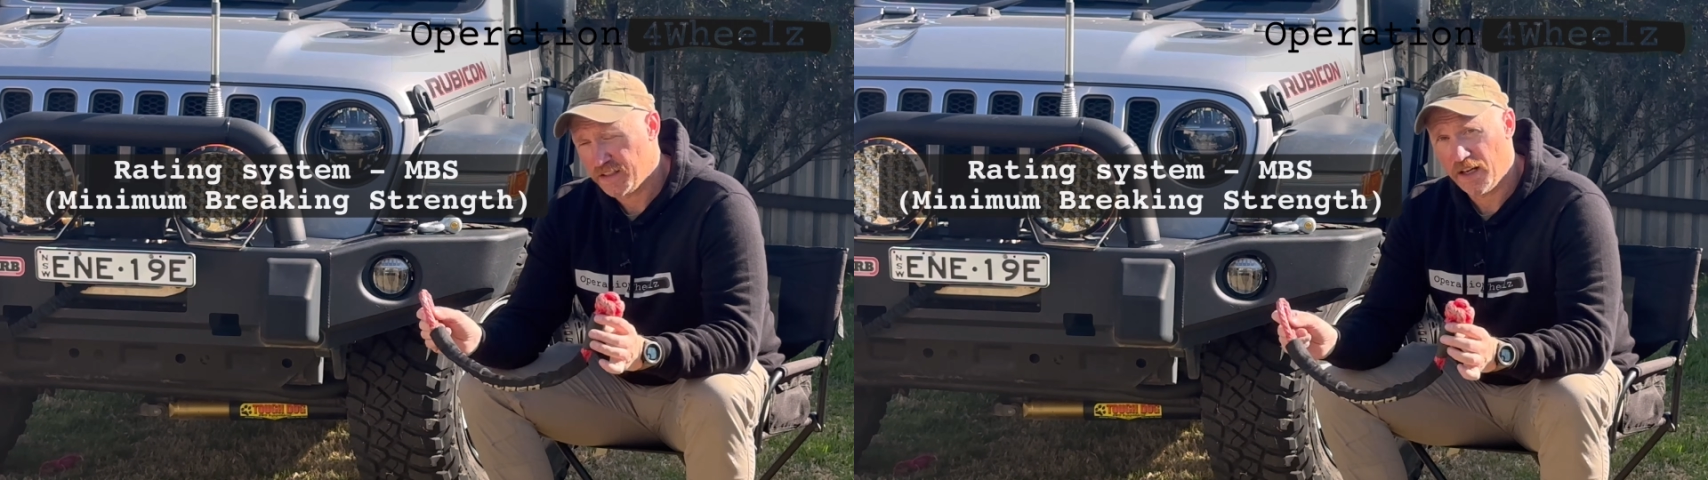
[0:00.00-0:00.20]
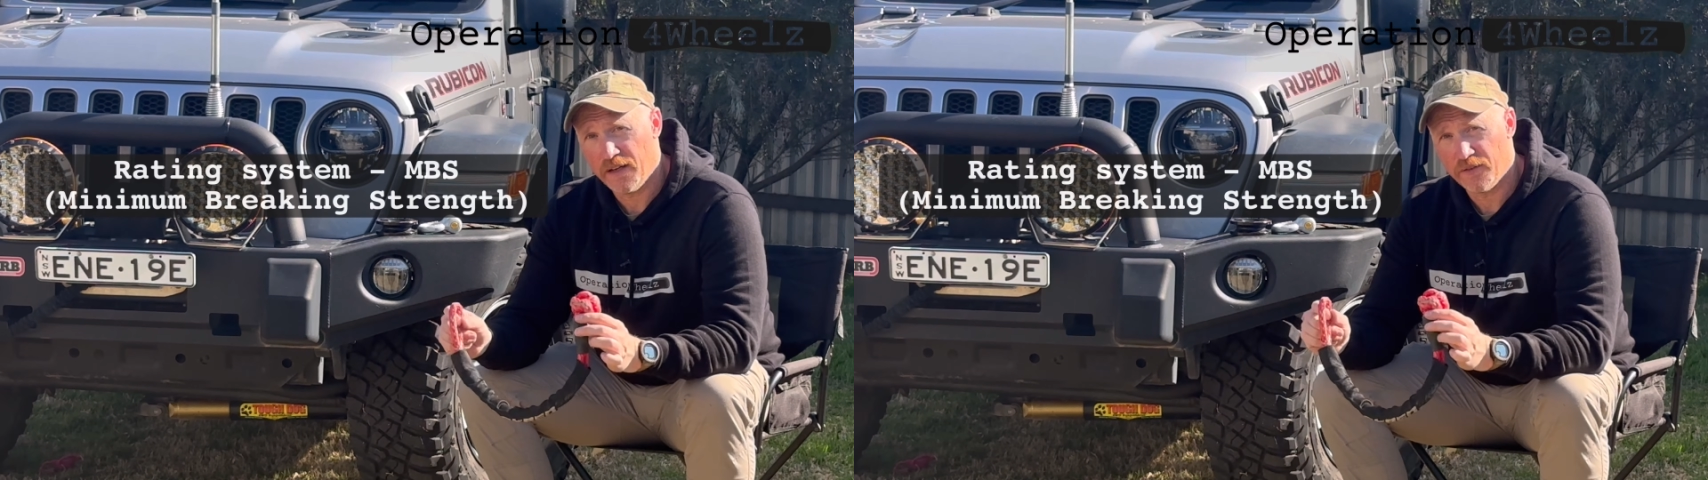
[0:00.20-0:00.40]

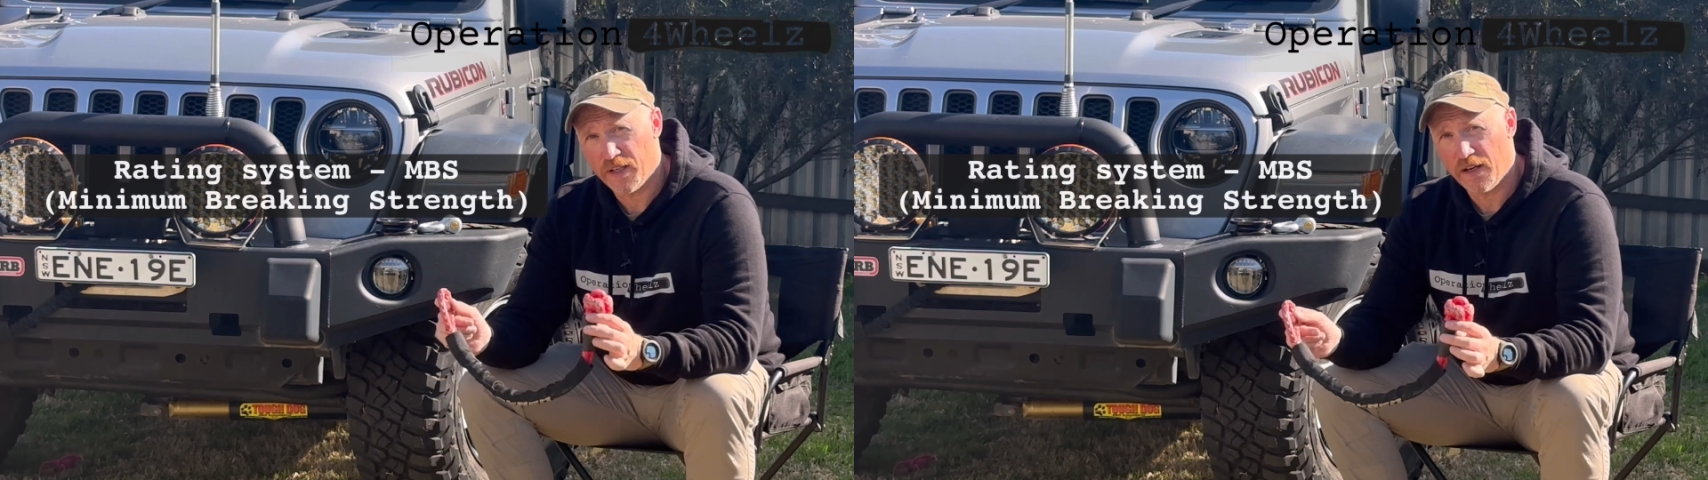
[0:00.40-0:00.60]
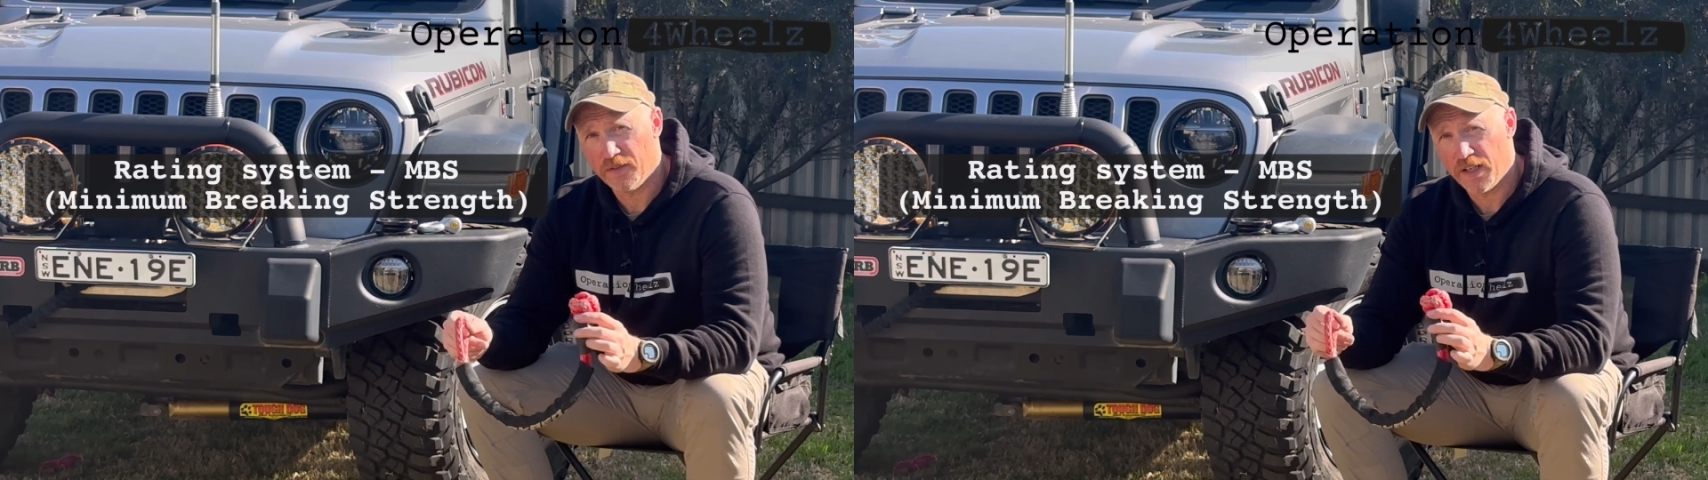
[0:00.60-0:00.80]
over
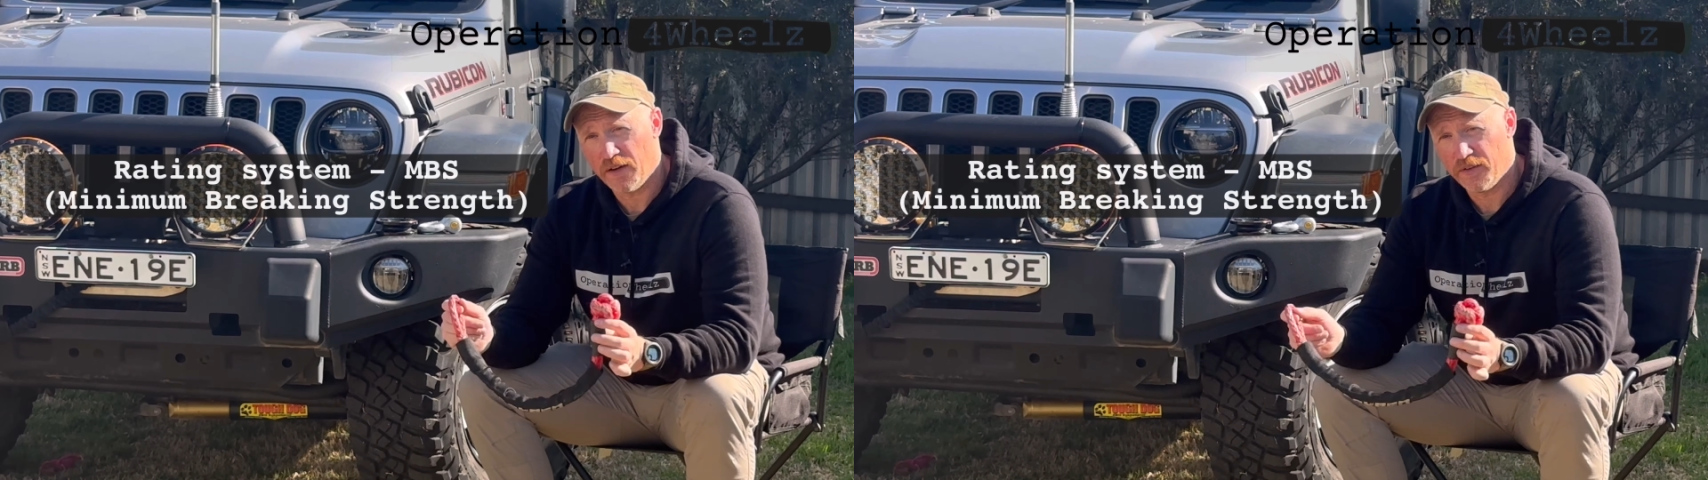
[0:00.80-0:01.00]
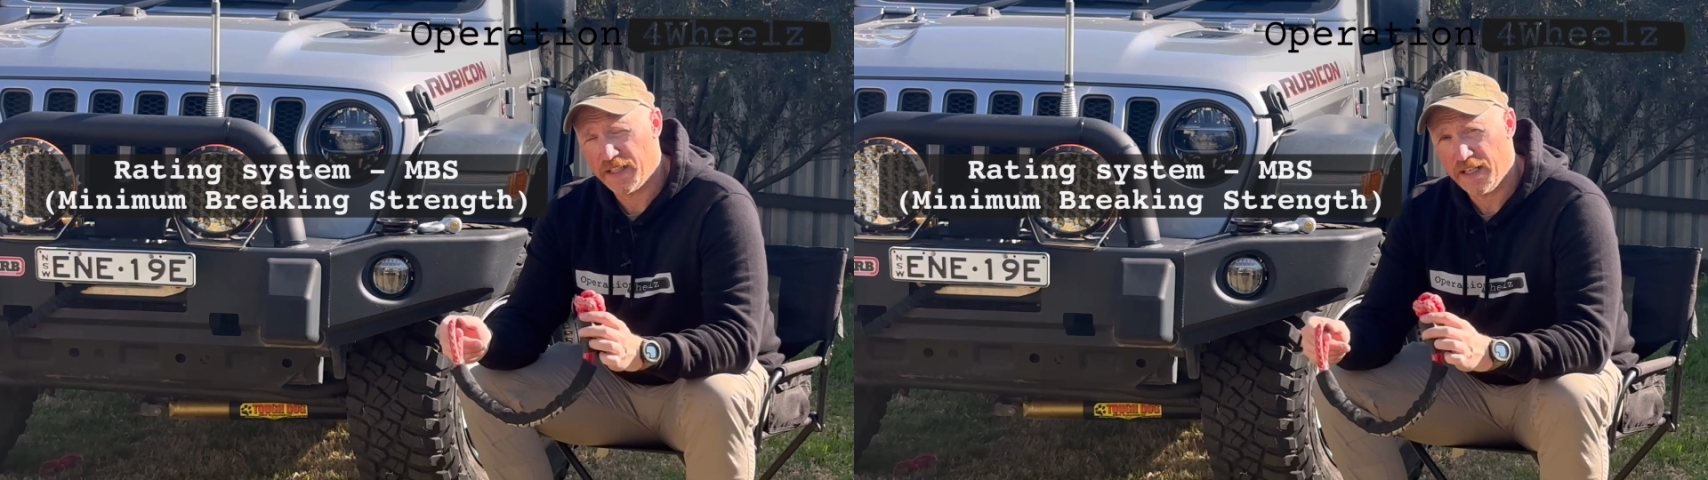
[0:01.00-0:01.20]
and over and
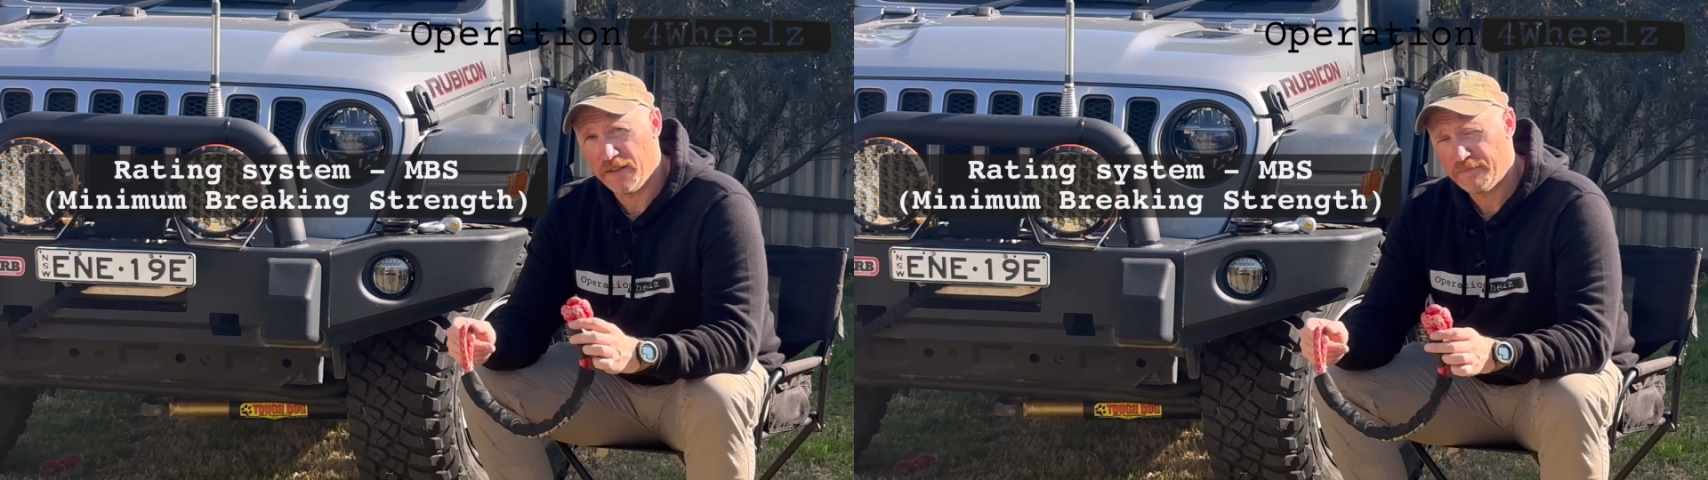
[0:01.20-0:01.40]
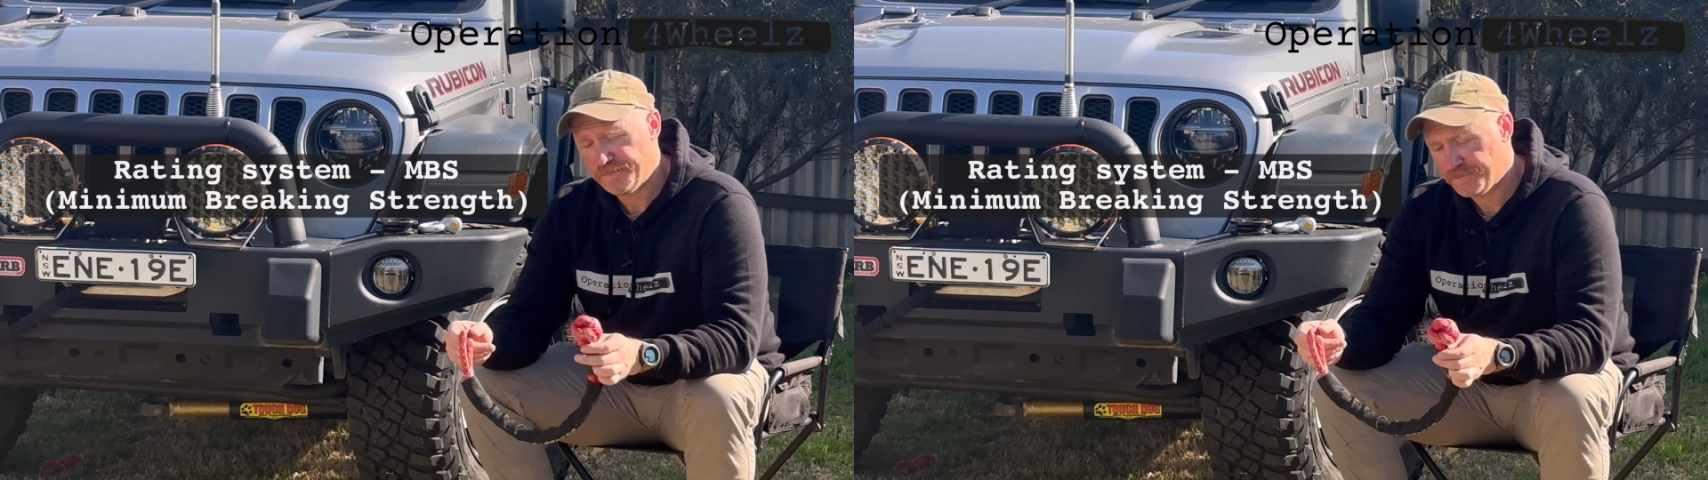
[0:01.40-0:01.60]
over
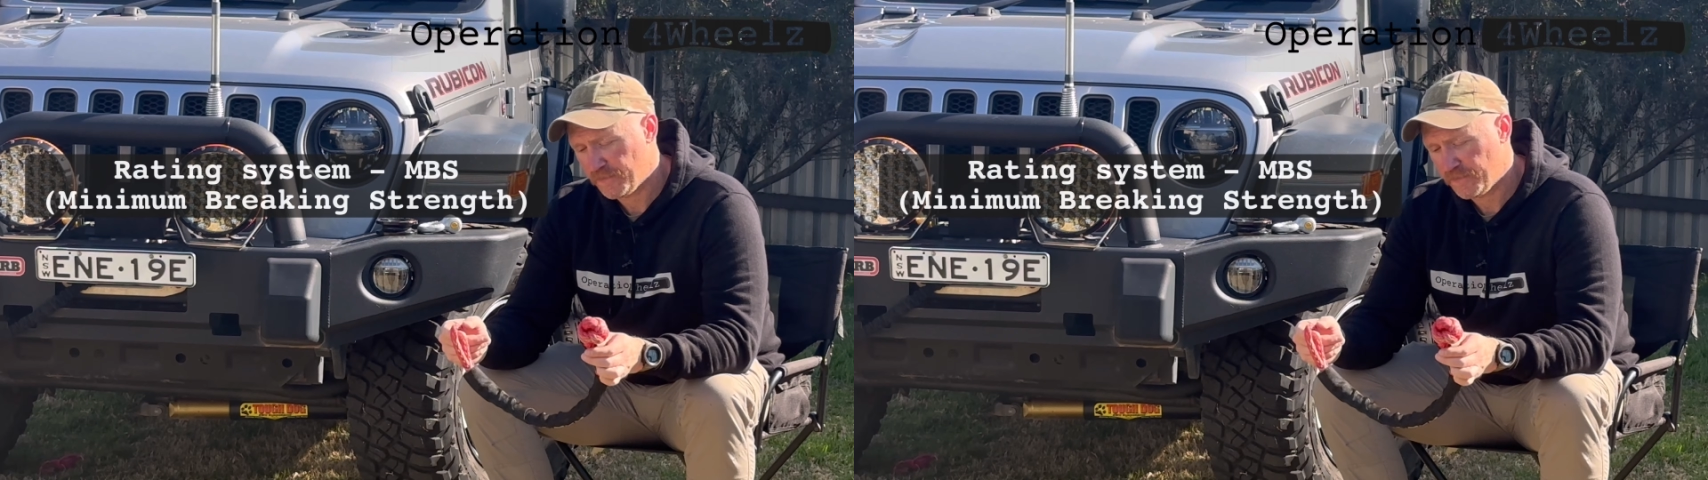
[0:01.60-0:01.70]
again,